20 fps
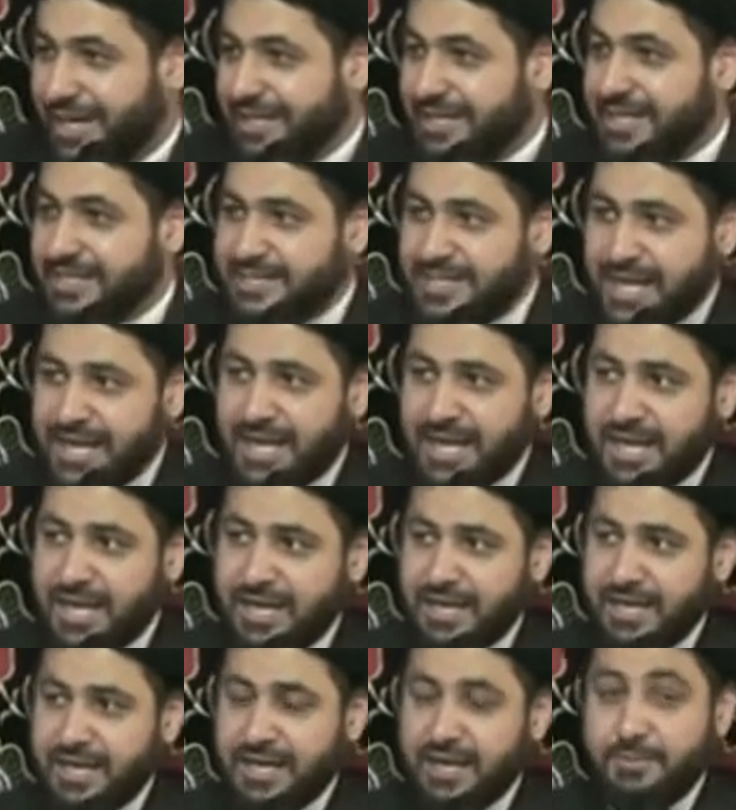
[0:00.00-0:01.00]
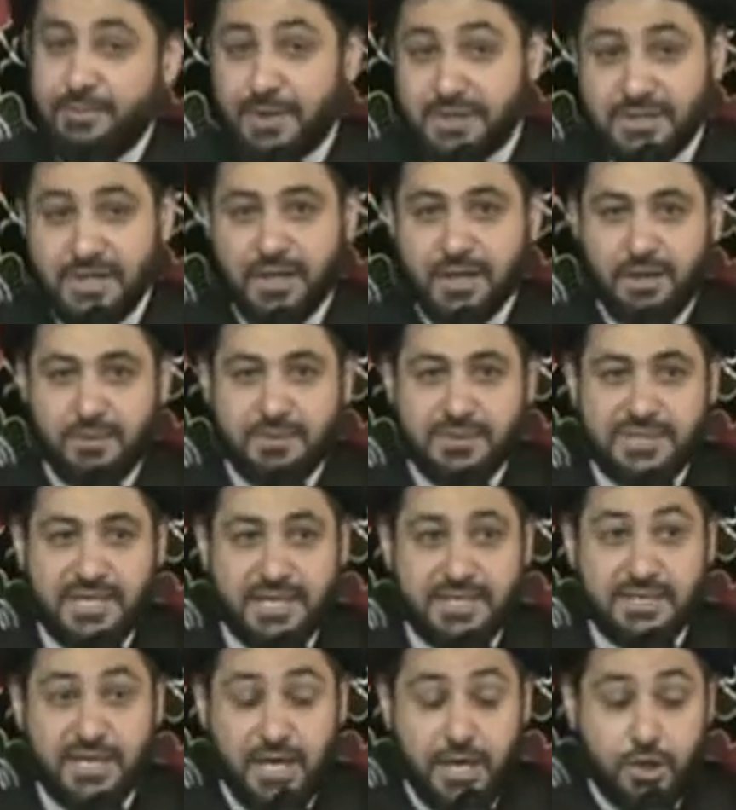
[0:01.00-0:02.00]
The second, Ibn Ziyad comes and
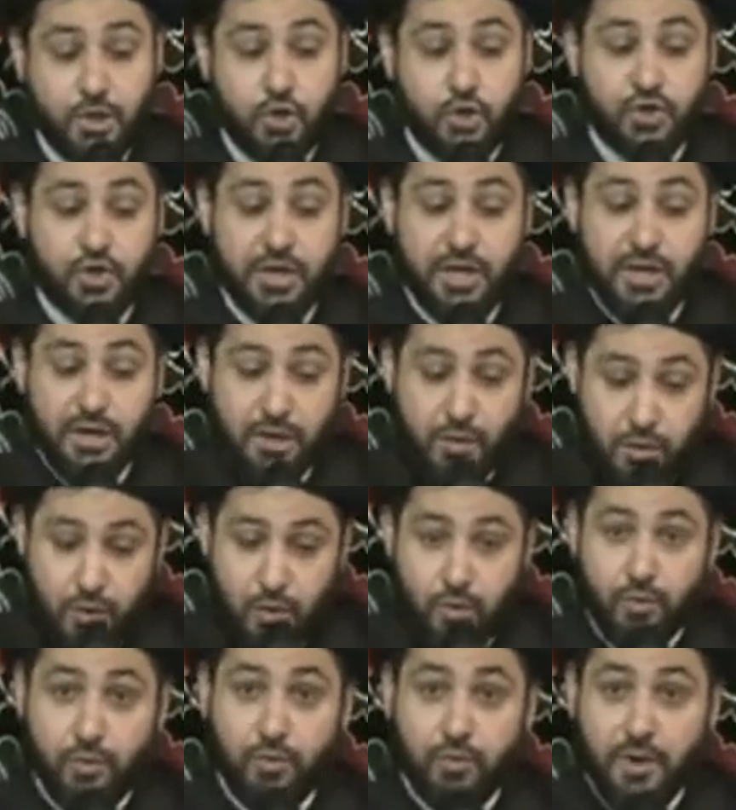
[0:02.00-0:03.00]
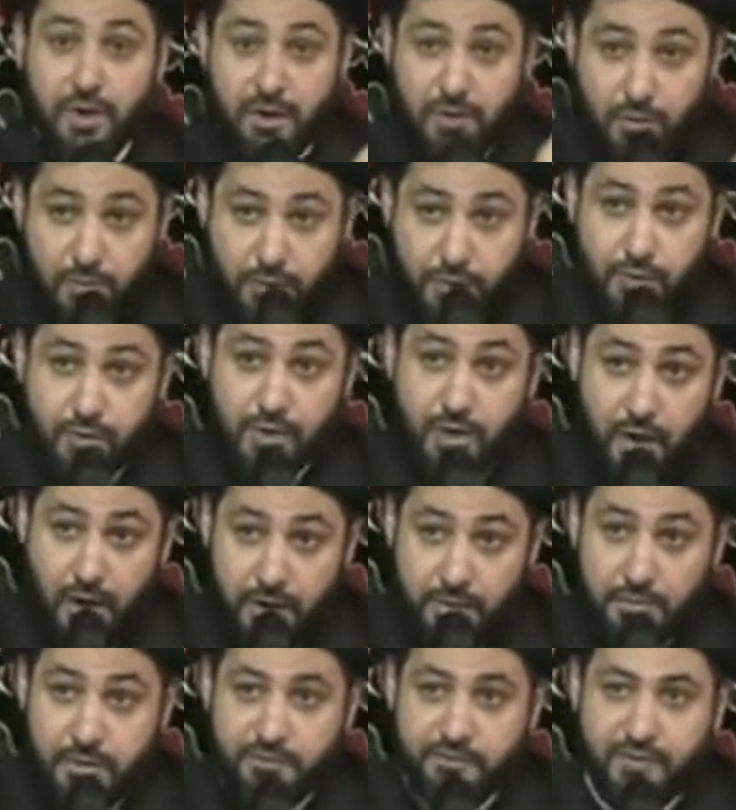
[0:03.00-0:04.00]
says, you shouldn't go to the
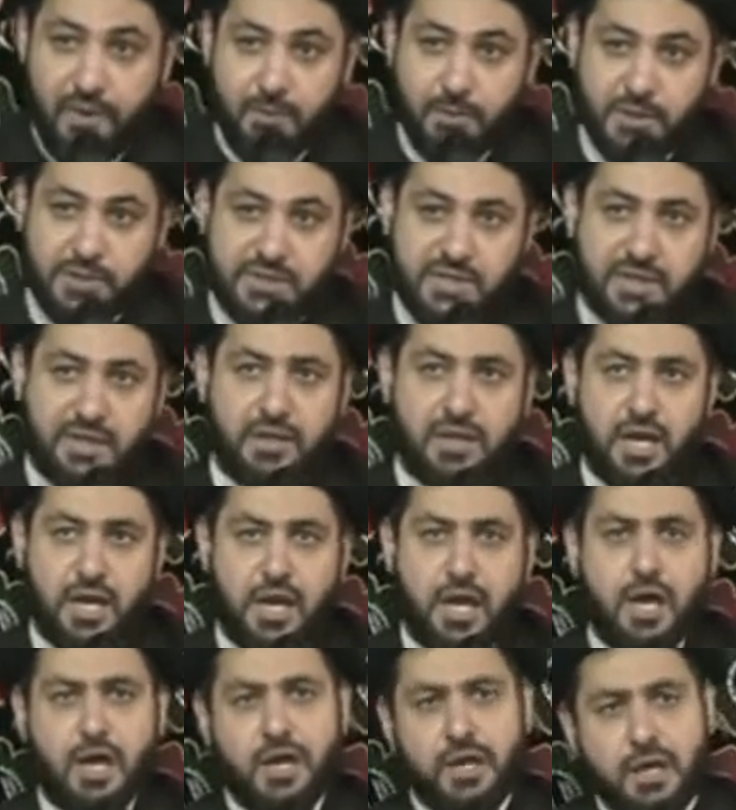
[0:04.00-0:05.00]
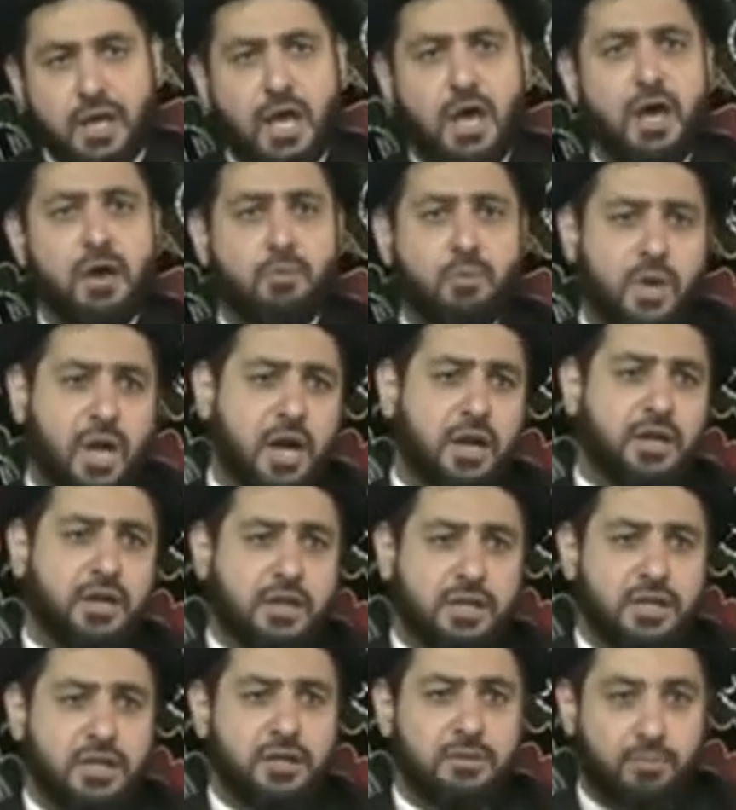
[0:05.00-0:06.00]
army of Imam Hussein. They're like, yeah, we're not
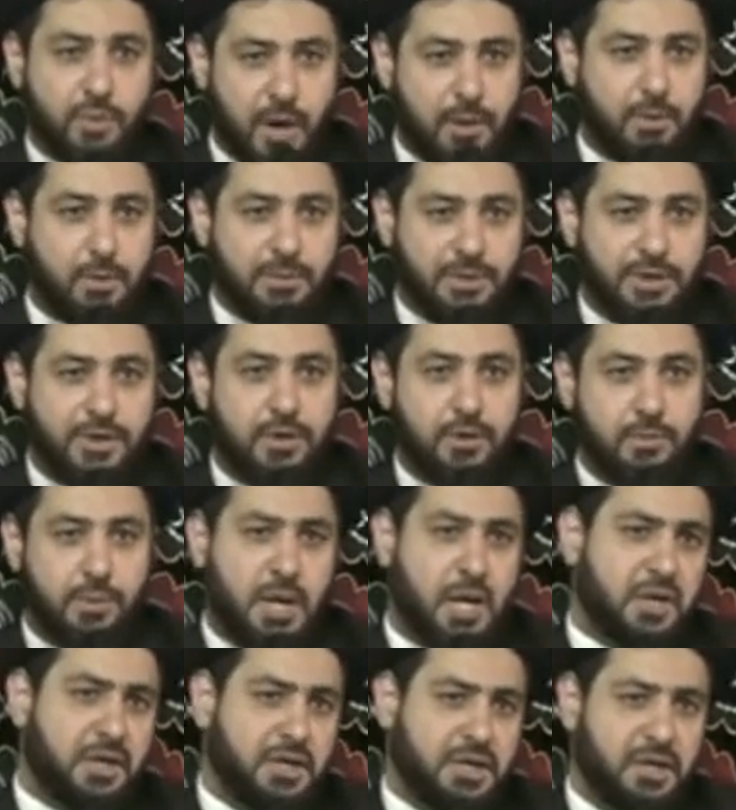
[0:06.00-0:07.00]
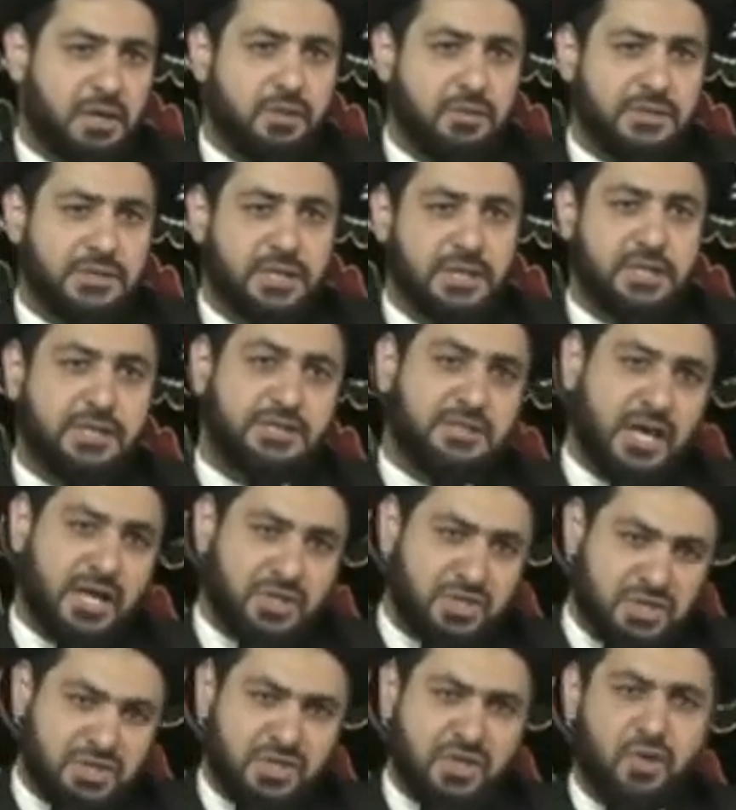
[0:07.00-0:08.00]
going to kill, probably, you know, we're not going to kill Hussein. Let's
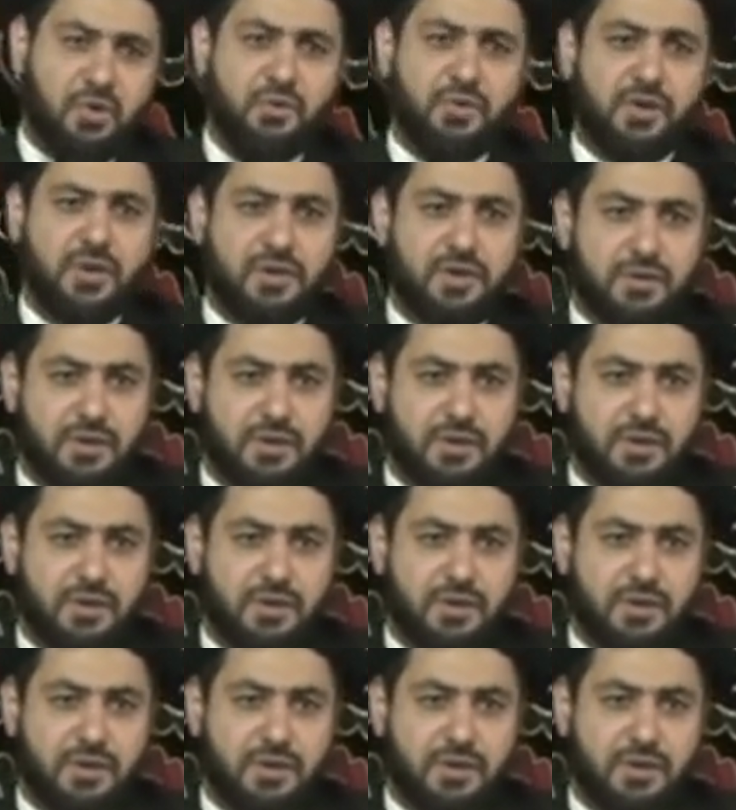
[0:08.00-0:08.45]
not just go there,